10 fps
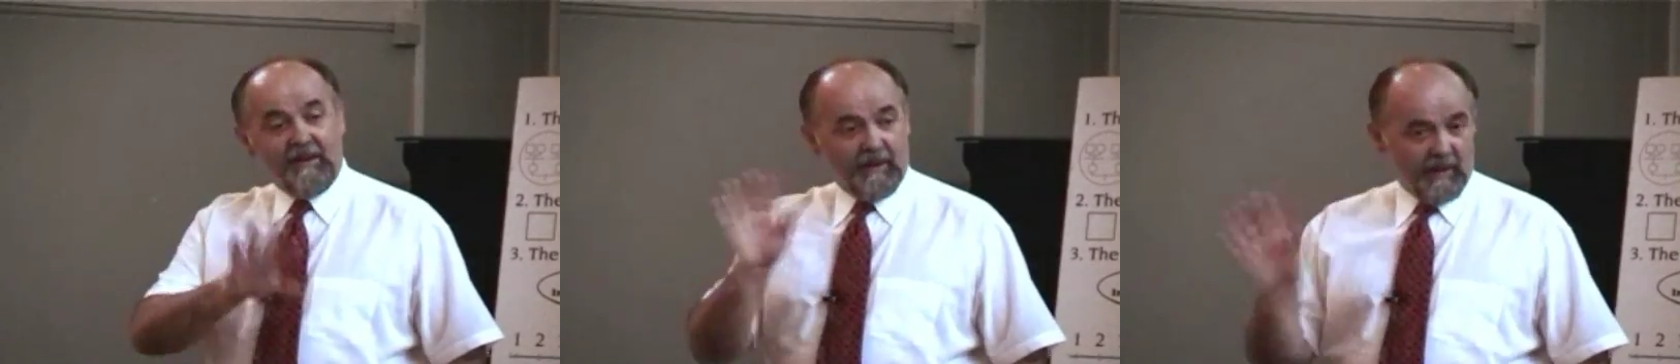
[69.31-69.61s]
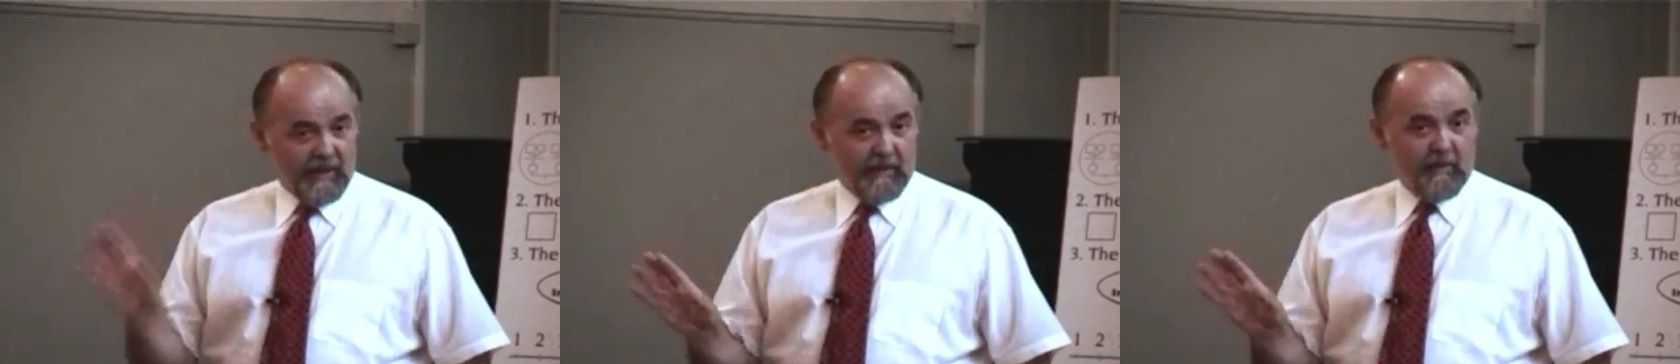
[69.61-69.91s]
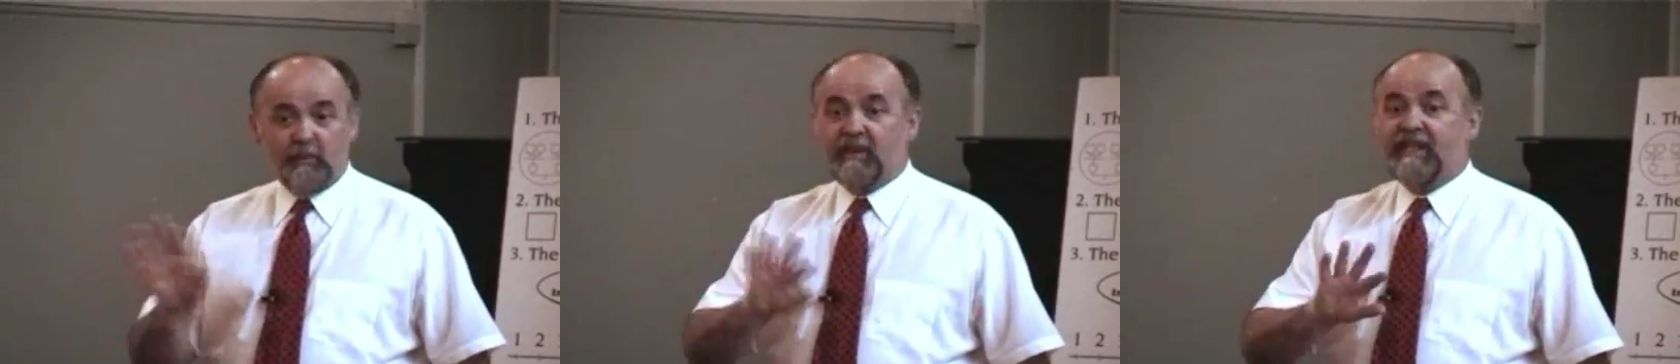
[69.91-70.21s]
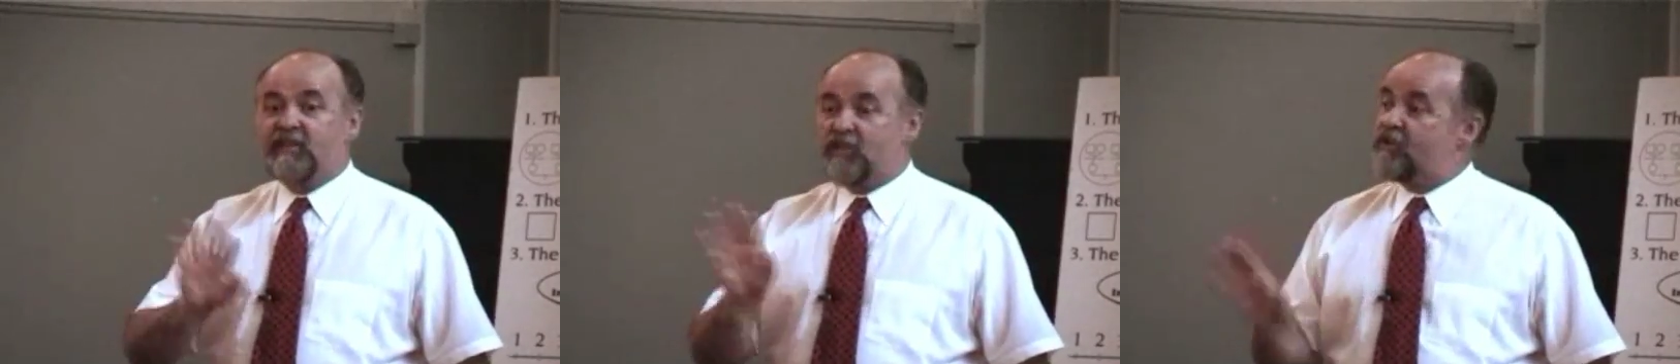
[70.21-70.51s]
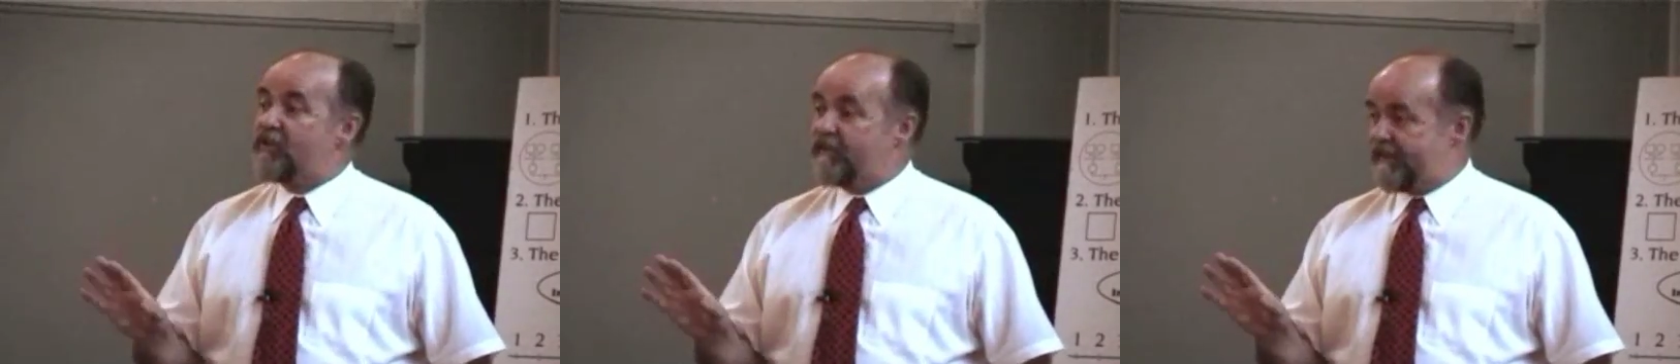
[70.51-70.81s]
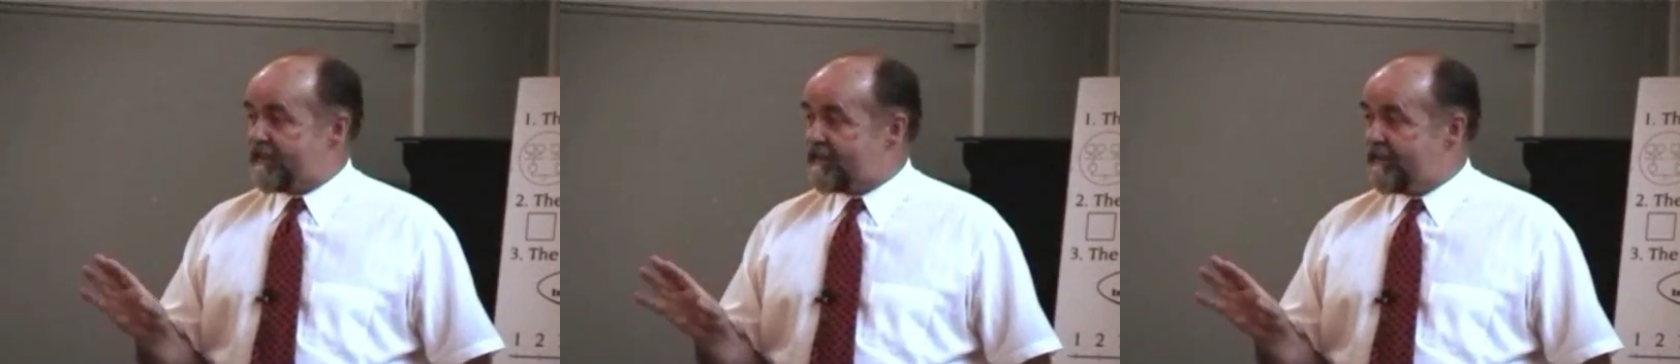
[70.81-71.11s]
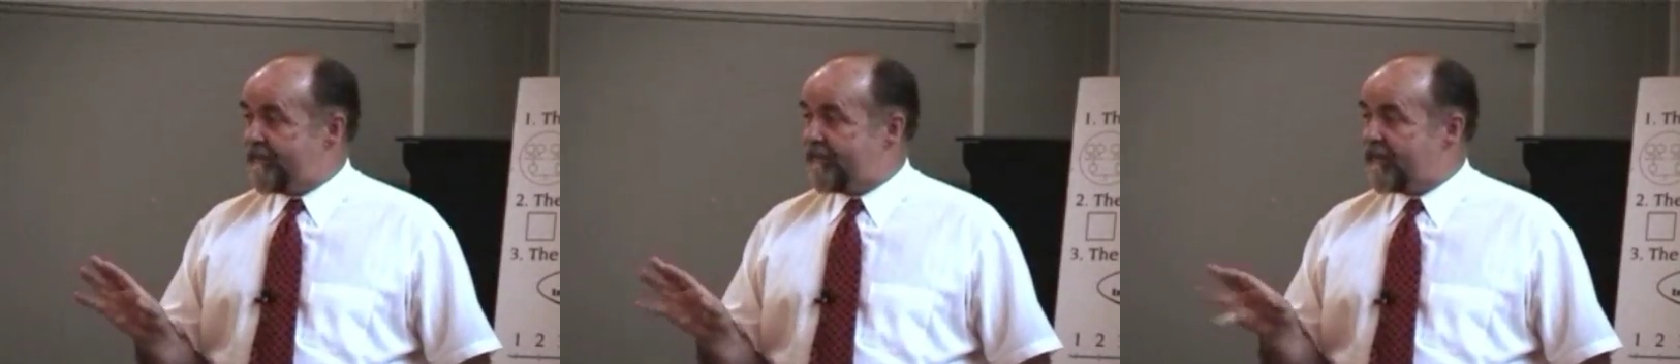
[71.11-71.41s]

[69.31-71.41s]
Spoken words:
a religious service.